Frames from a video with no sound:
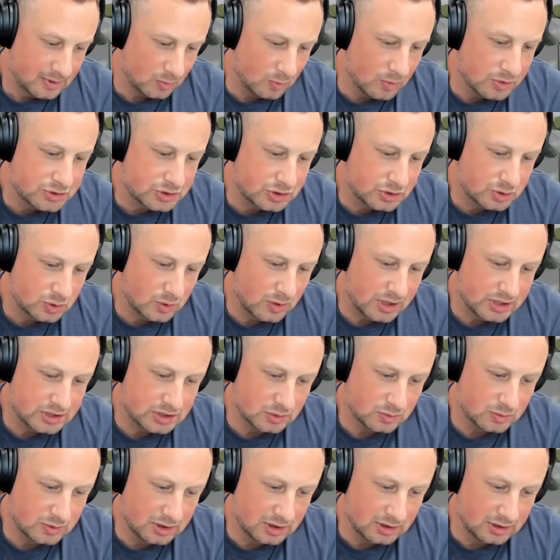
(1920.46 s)
once or twice
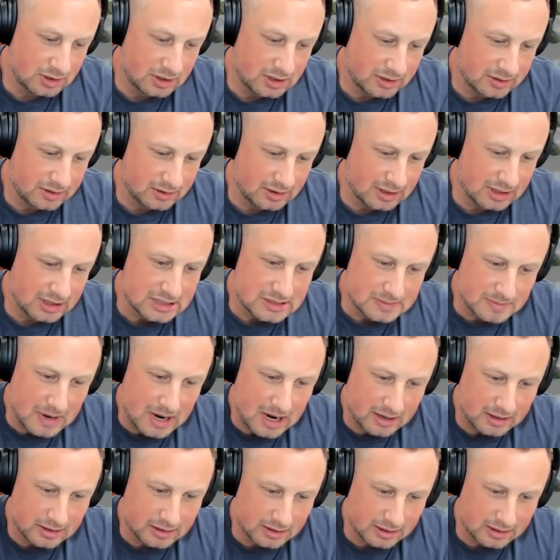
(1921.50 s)
a week, in his
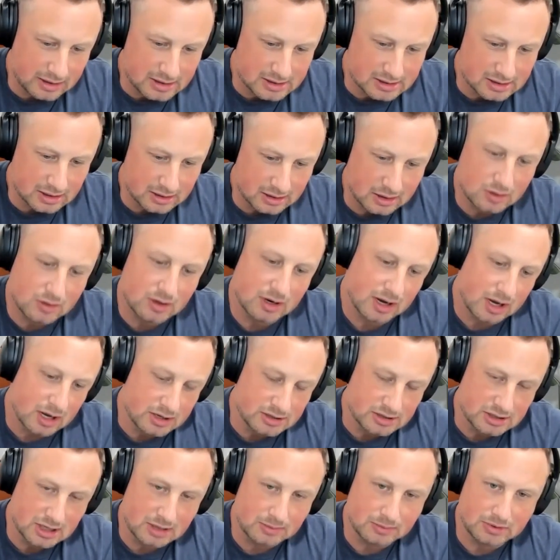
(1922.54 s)
mind, he's like, oh, I got
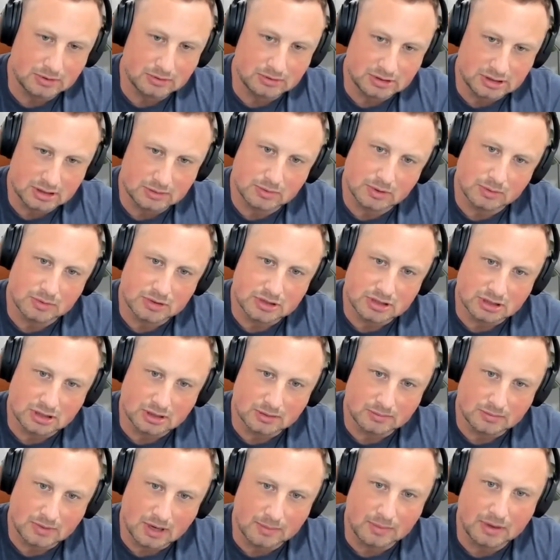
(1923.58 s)
a gym
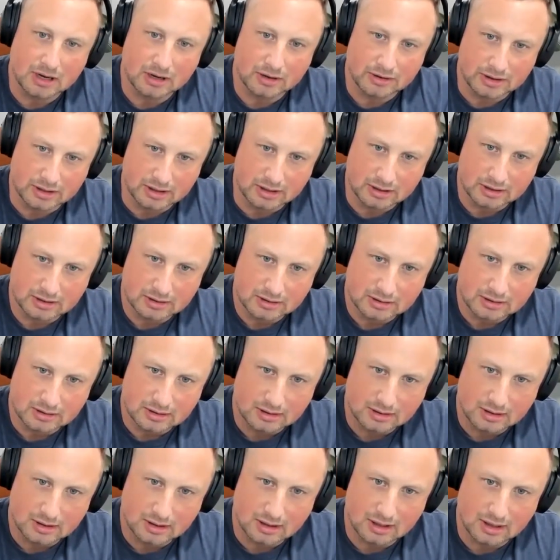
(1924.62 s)
membership, I'm healthy.
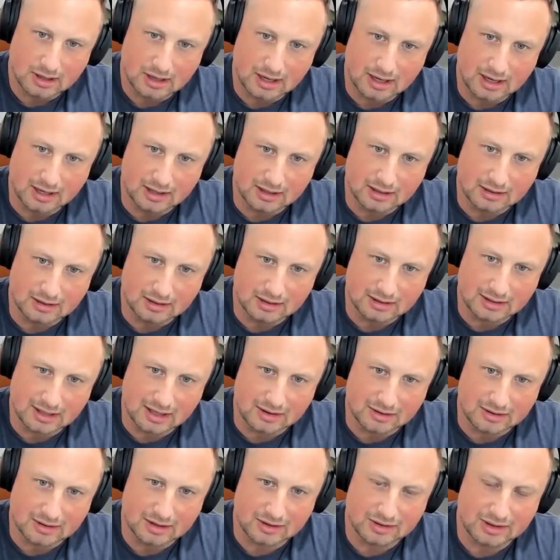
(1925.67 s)
And
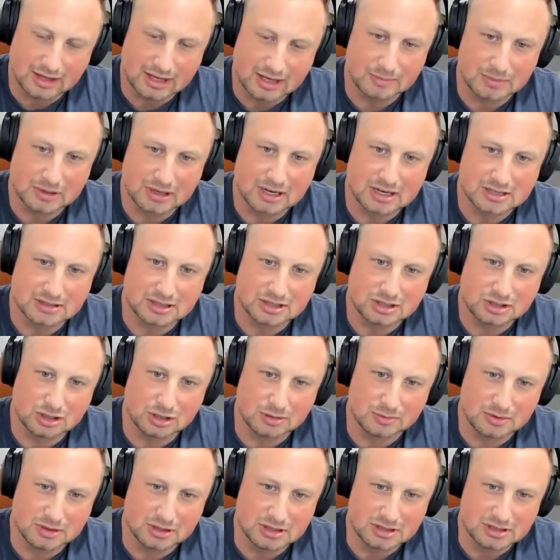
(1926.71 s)
they think because they
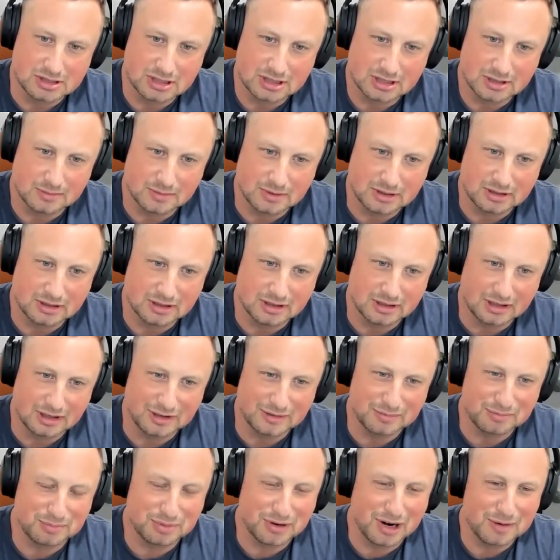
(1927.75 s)
show up to the gym
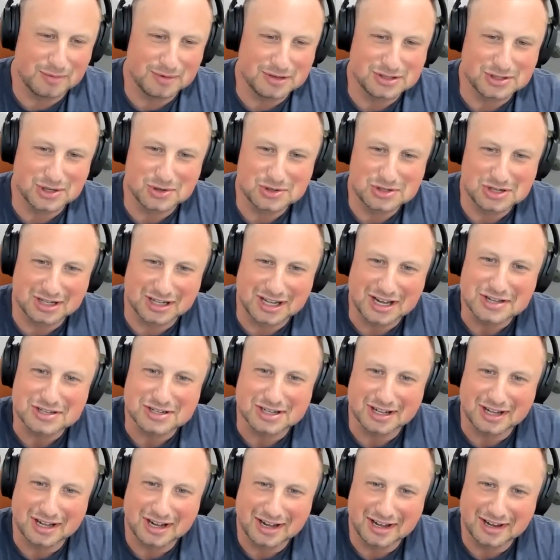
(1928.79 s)
and probably socialize
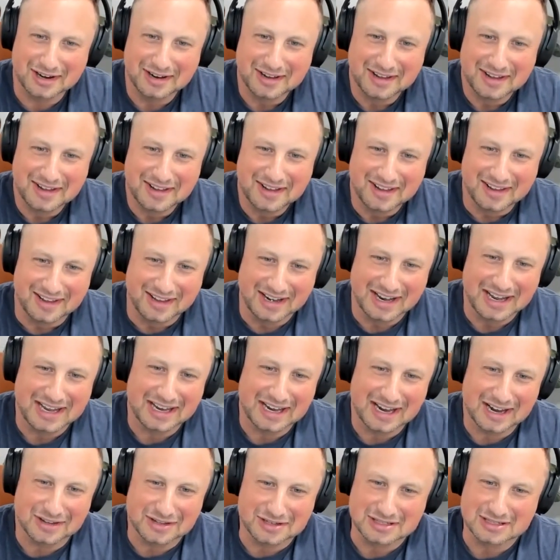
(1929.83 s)
a lot and
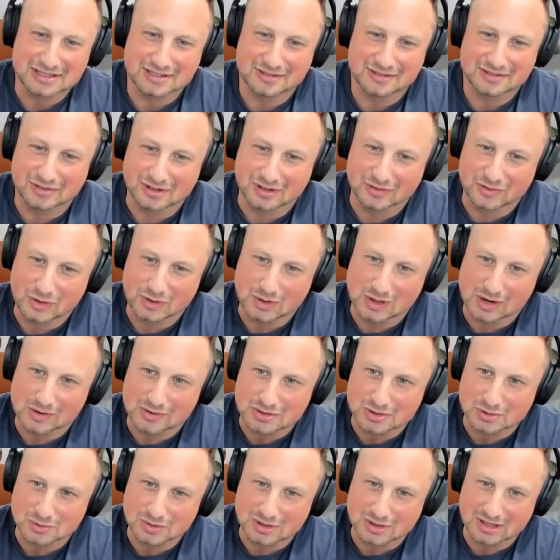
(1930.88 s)
hang out at the gym for a few
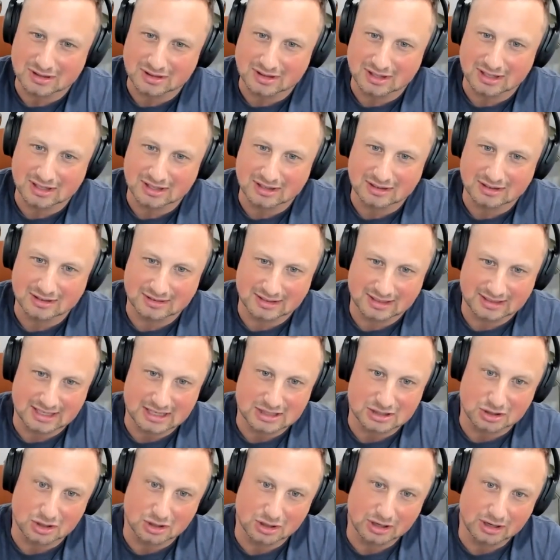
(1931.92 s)
hours a week,
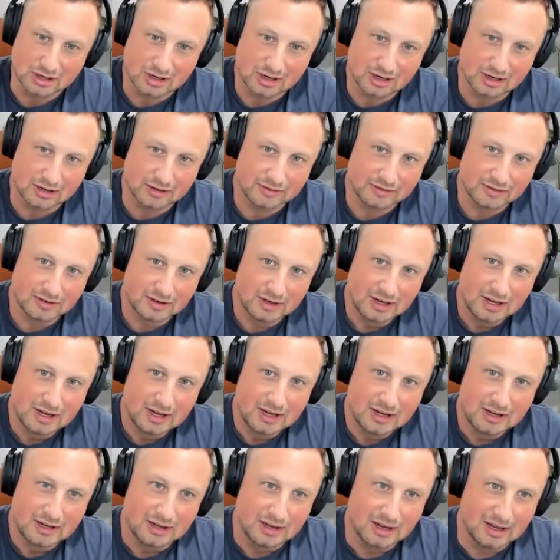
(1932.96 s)
that's good enough.
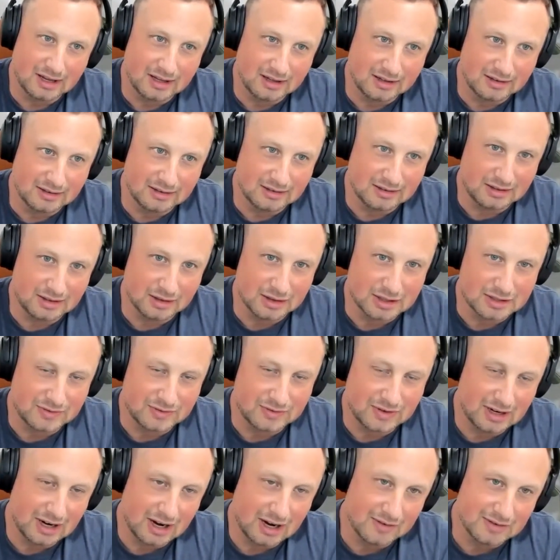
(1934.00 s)
And, it's
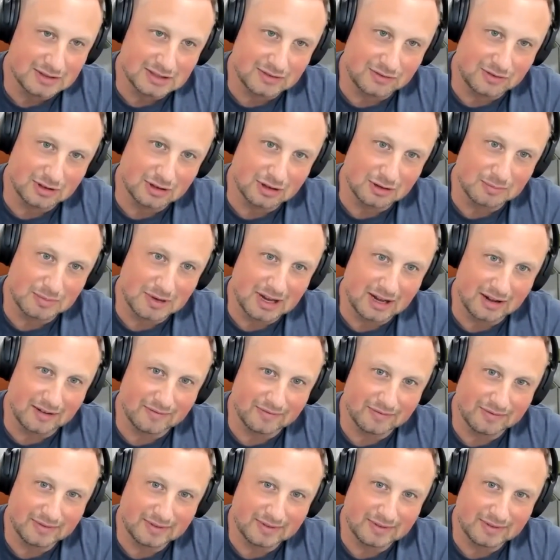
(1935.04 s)
very obvious if you look back,